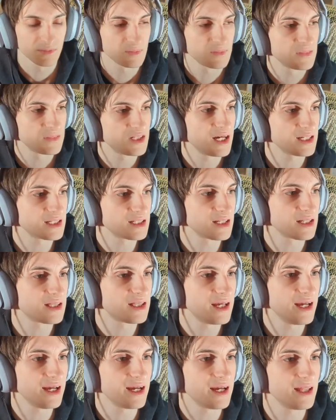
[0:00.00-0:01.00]
That's the
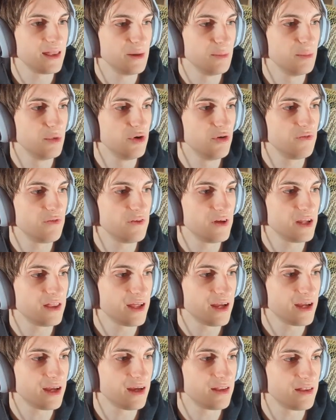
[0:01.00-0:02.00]
thing. In the movie,
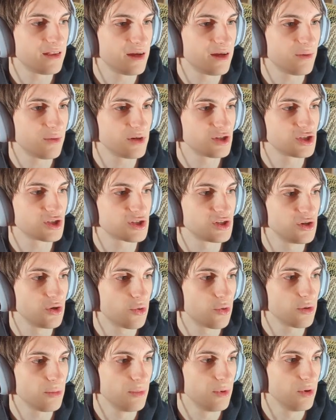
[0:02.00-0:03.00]
they were just
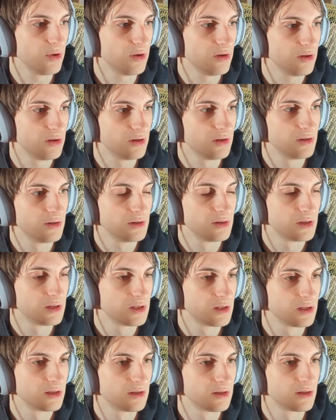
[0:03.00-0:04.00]
normal.
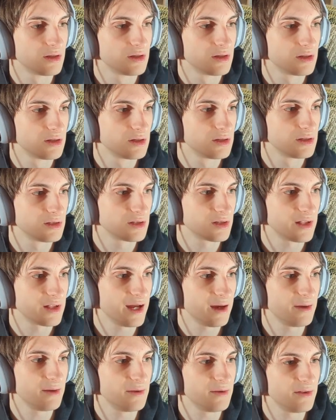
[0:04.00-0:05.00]
So
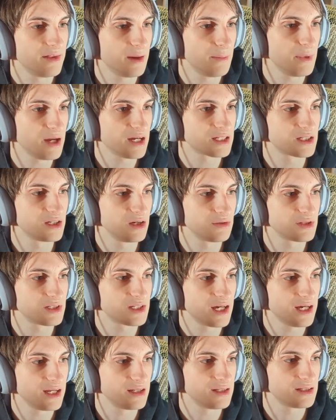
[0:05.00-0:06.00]
that makes no
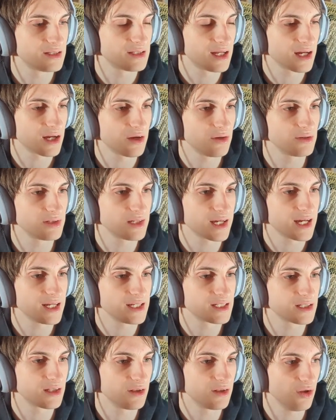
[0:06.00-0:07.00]
sense. That goes
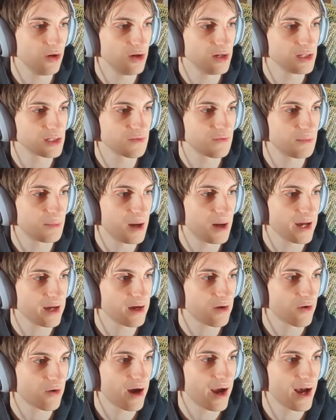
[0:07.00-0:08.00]
against the laws of
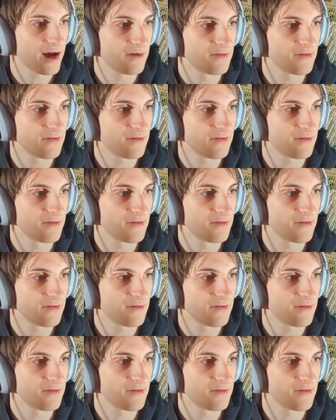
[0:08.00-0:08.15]
Minecraft.